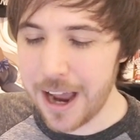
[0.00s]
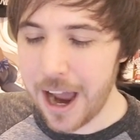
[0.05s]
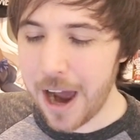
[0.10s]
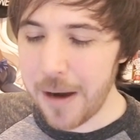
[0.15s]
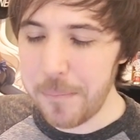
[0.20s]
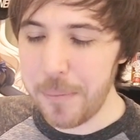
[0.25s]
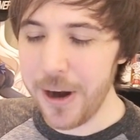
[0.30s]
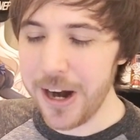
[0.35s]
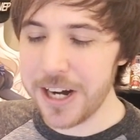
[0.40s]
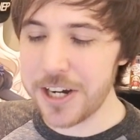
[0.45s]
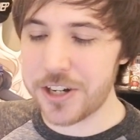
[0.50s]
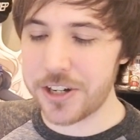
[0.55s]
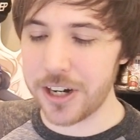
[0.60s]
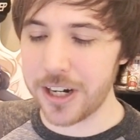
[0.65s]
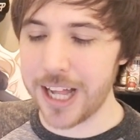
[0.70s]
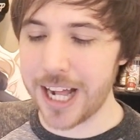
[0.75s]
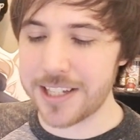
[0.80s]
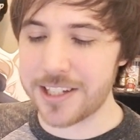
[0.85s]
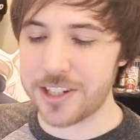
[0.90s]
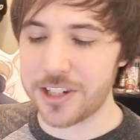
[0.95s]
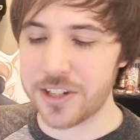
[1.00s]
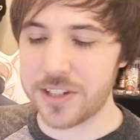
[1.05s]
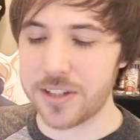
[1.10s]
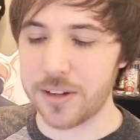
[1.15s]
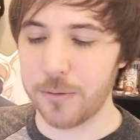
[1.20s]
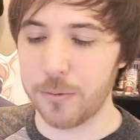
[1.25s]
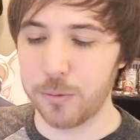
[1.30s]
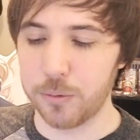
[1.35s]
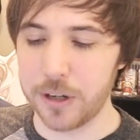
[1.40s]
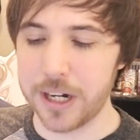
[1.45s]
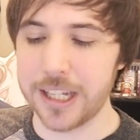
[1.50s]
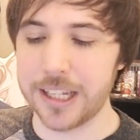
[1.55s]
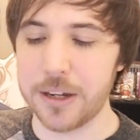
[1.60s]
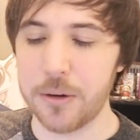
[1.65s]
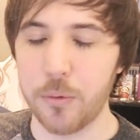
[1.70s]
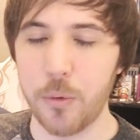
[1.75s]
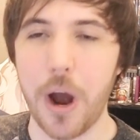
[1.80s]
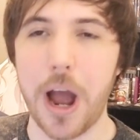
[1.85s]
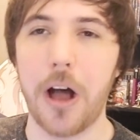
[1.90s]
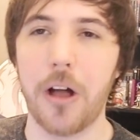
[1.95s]
I'm pretty sure that's just a really
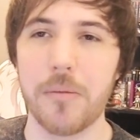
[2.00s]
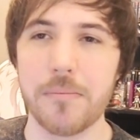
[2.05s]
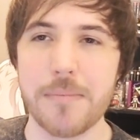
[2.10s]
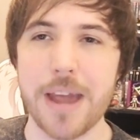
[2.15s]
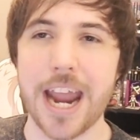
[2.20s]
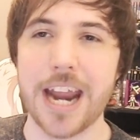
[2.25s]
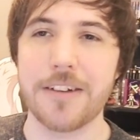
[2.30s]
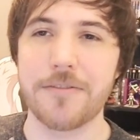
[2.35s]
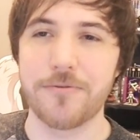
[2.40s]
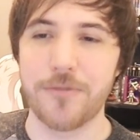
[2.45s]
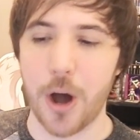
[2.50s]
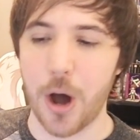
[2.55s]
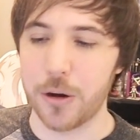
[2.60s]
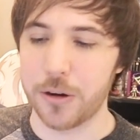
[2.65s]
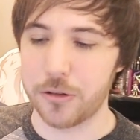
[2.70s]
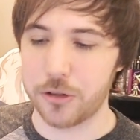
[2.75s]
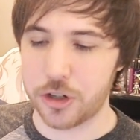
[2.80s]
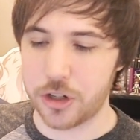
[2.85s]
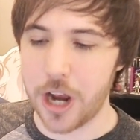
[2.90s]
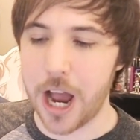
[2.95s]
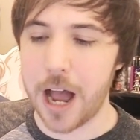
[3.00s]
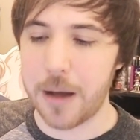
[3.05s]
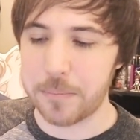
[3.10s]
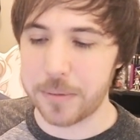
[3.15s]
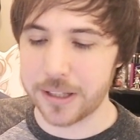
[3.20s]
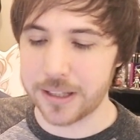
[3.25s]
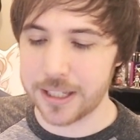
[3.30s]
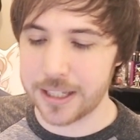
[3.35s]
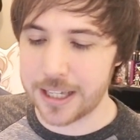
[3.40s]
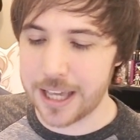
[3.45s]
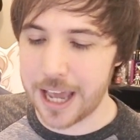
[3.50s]
well-made Photoshop in the